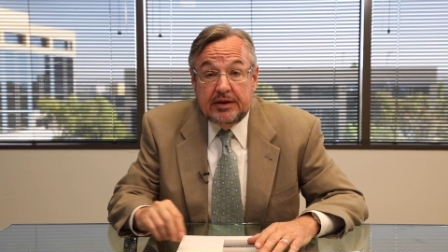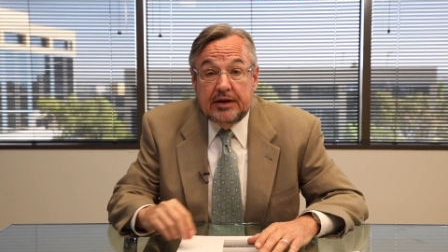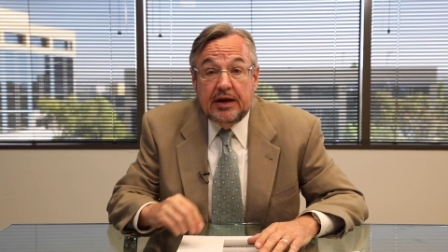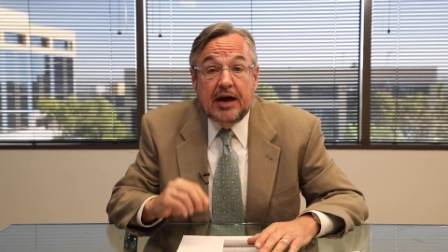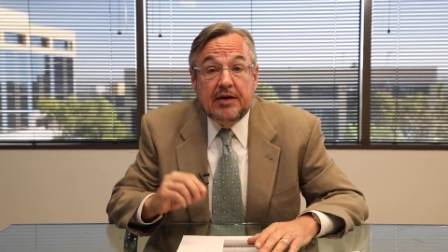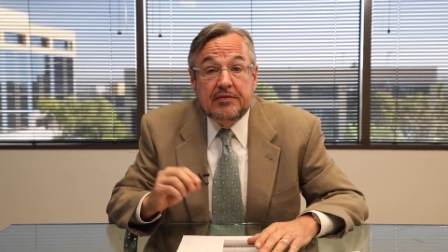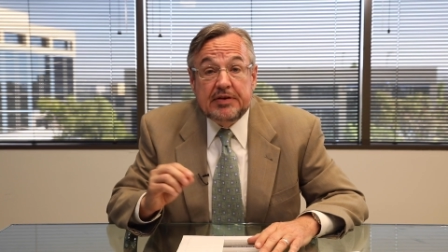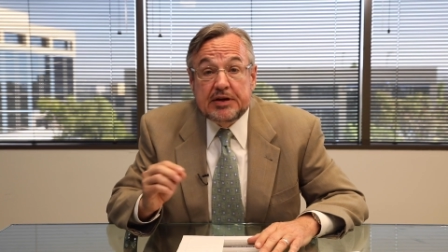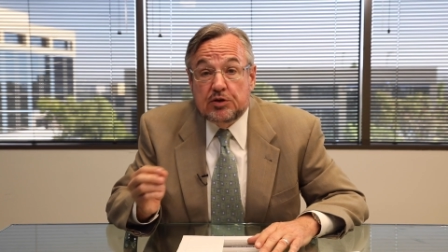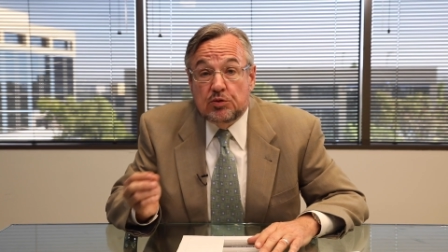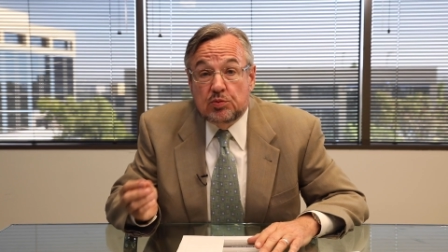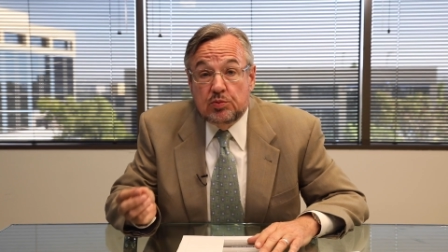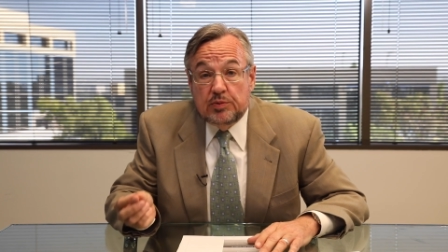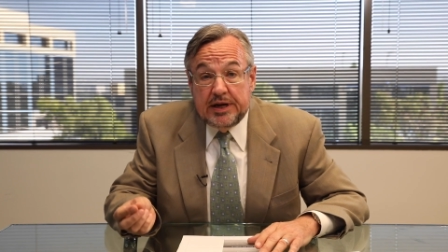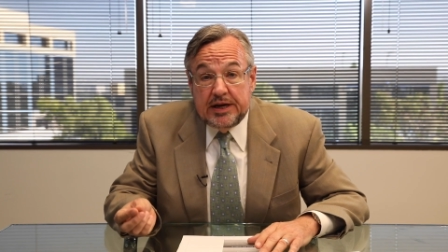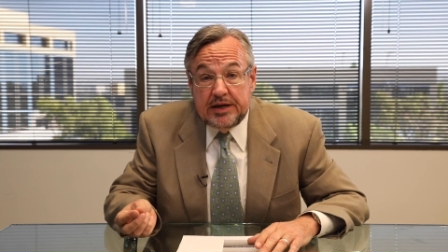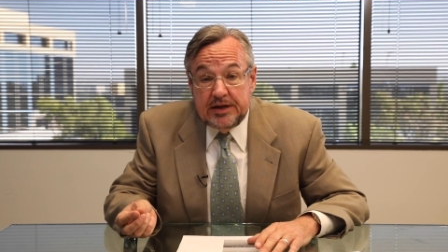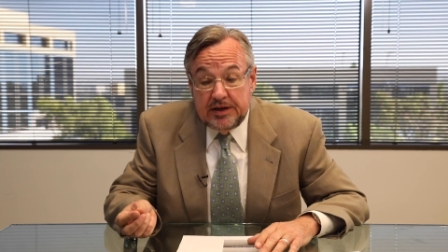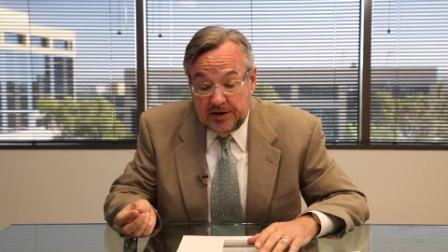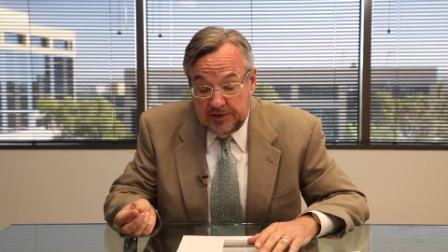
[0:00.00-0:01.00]
Having
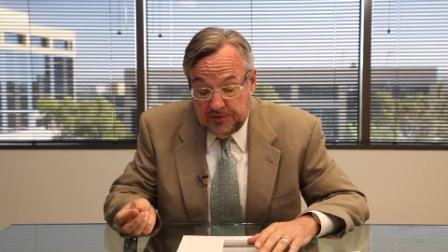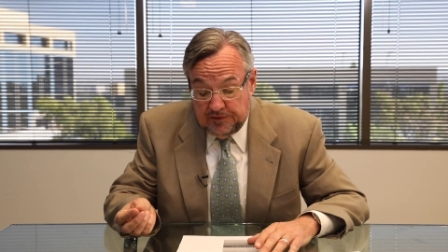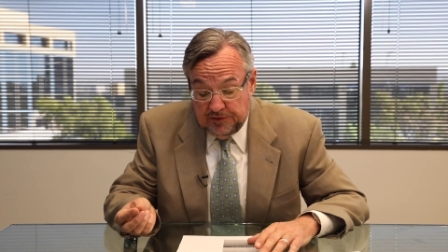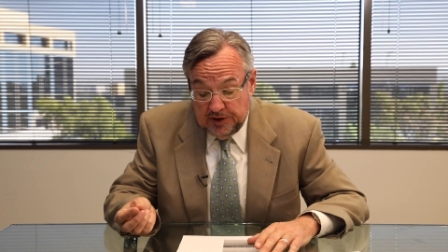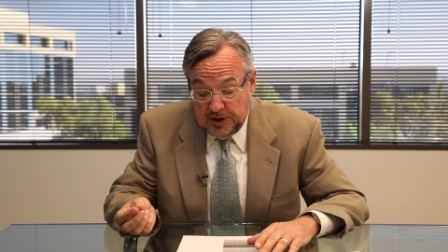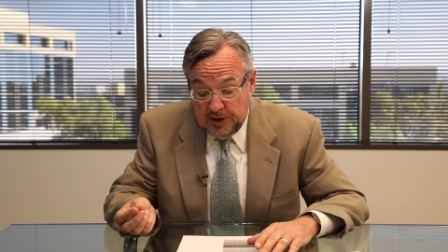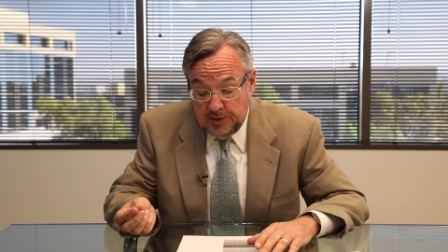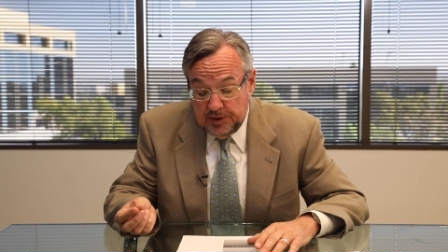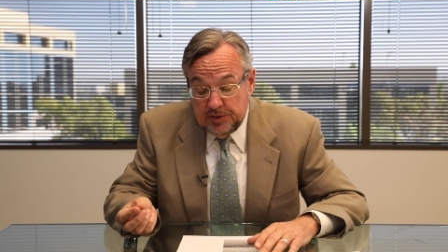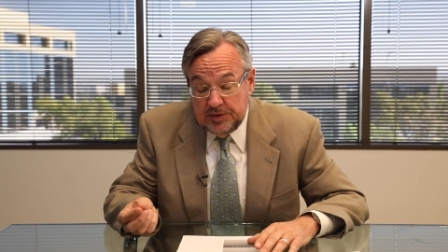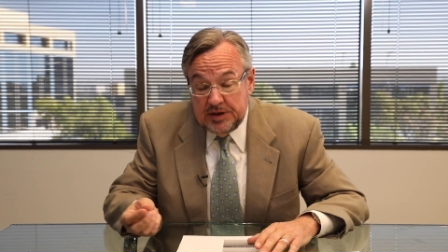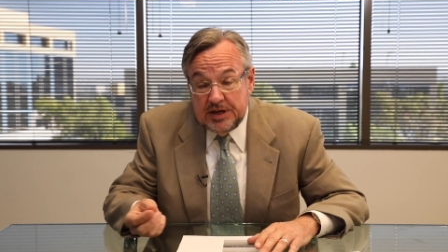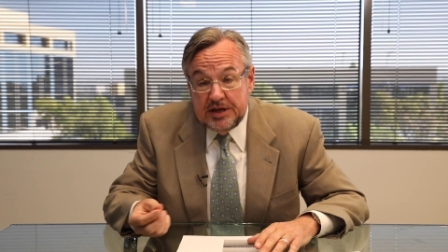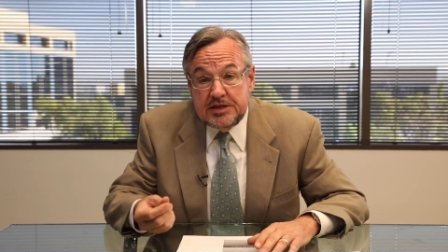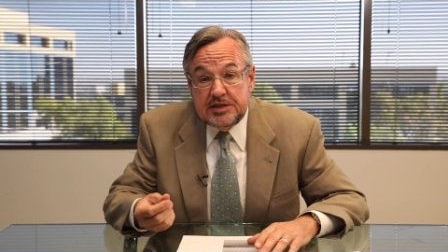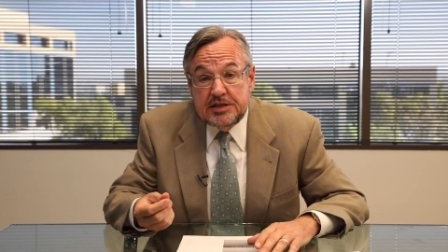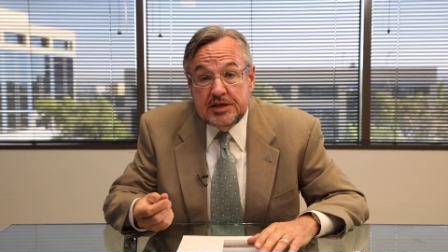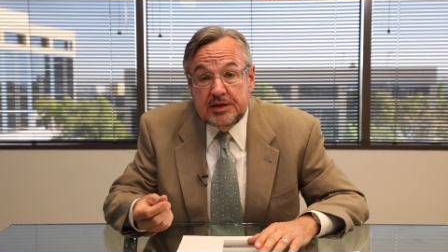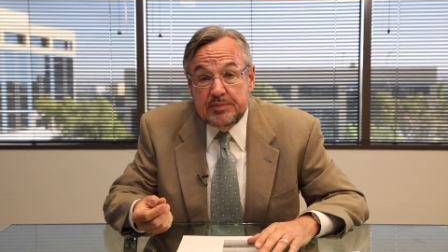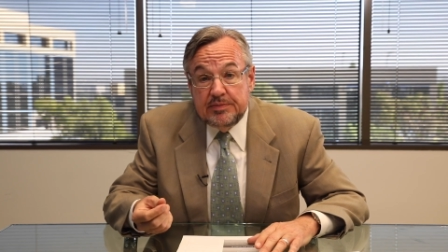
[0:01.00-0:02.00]
created a flow, you
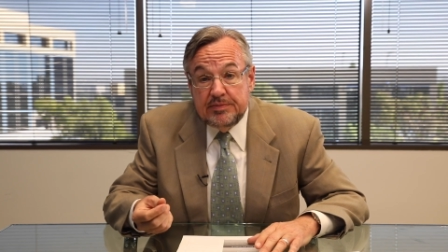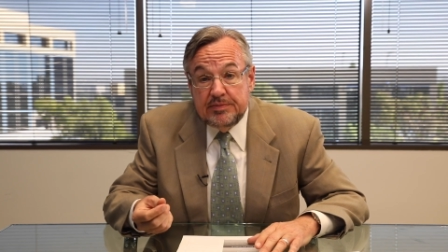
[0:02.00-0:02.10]
need to